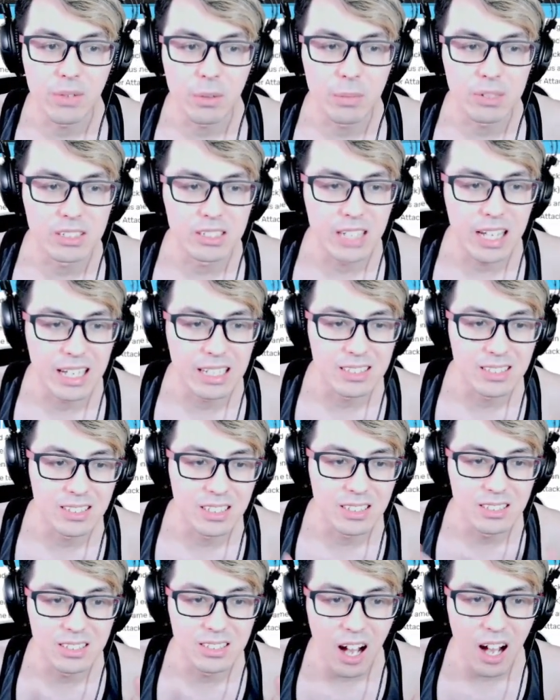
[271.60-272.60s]
him a chance to
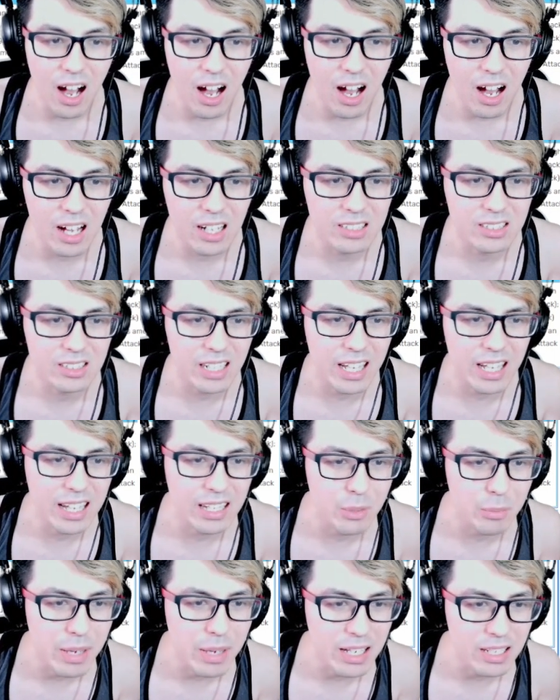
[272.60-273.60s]
dodge and
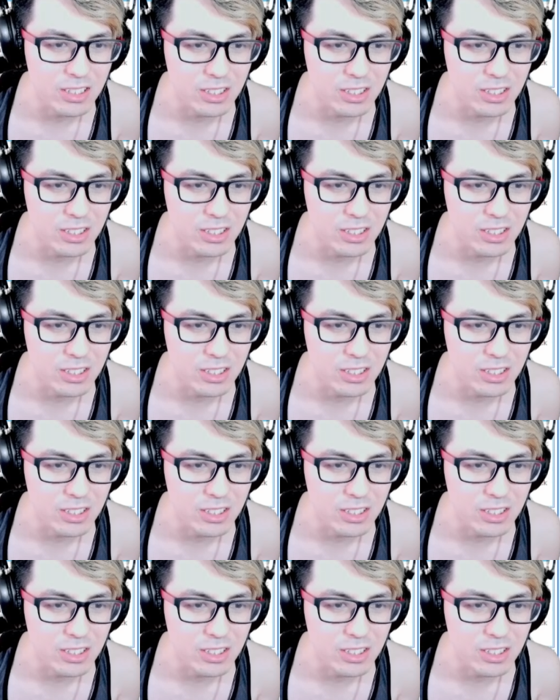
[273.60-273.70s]
you make